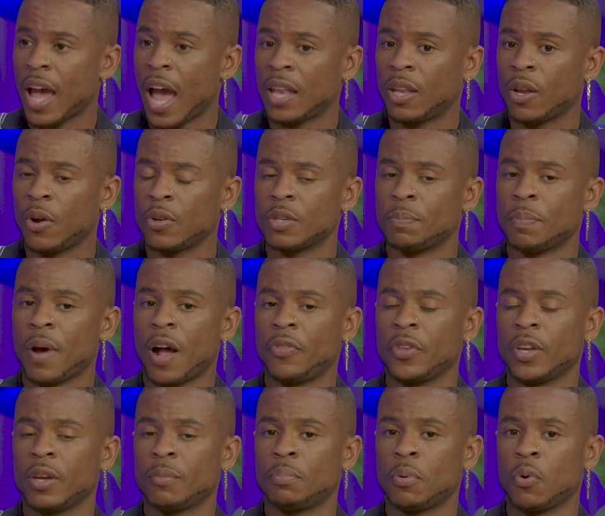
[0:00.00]
I learned about
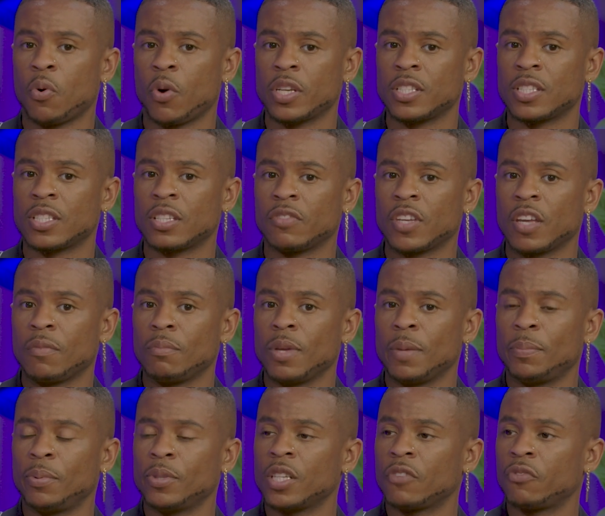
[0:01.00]
the importance of giving
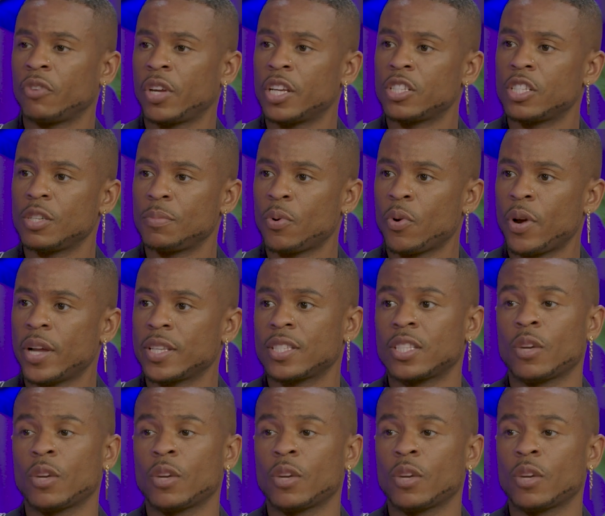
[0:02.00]
people different entry points.